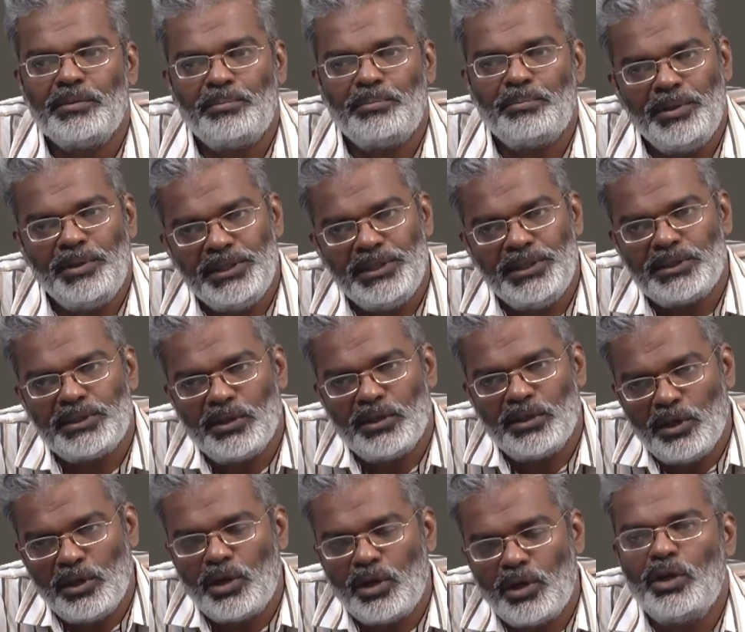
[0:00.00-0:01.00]
please
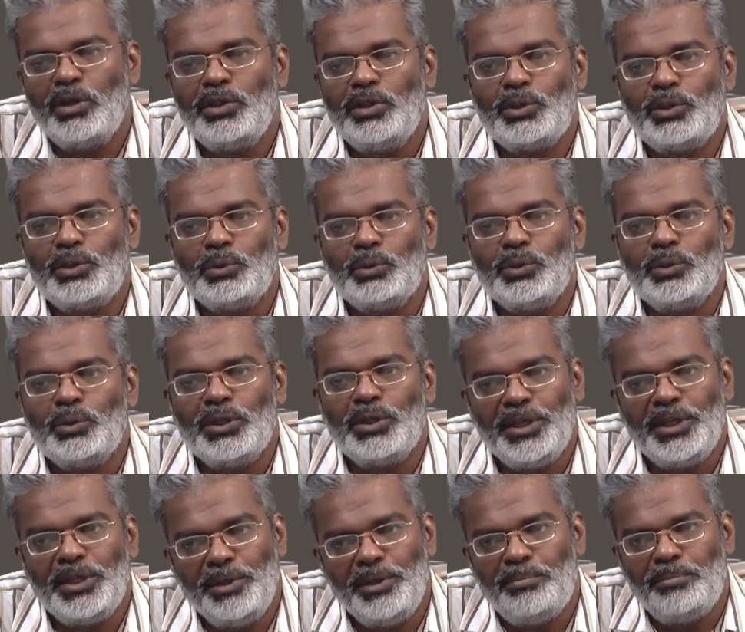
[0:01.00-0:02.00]
log on to
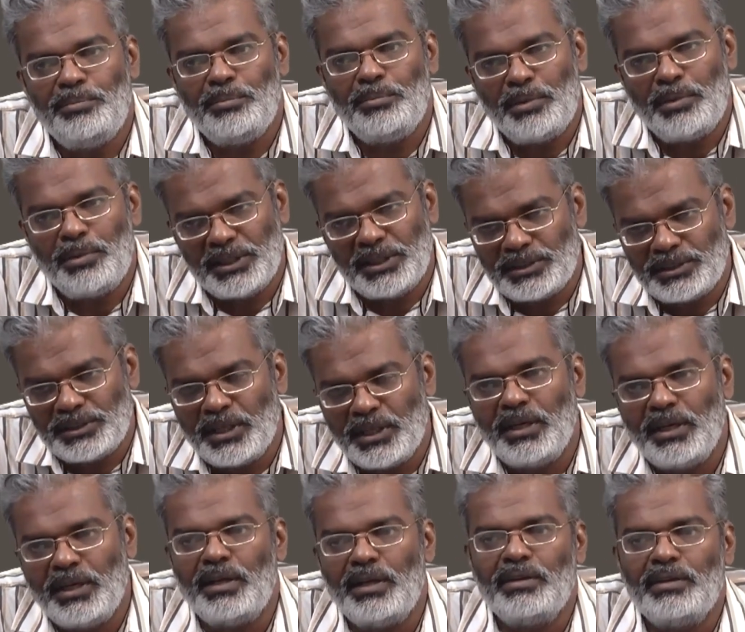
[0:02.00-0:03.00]

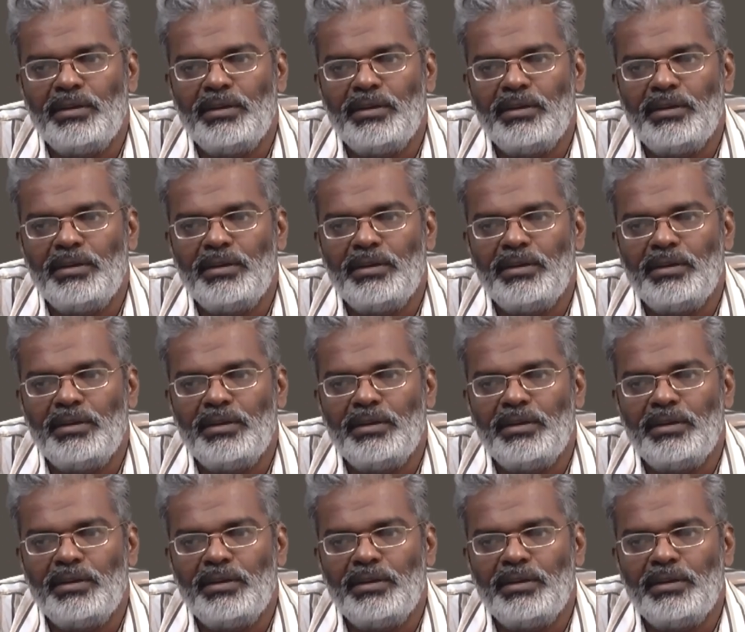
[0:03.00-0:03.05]
ePathshala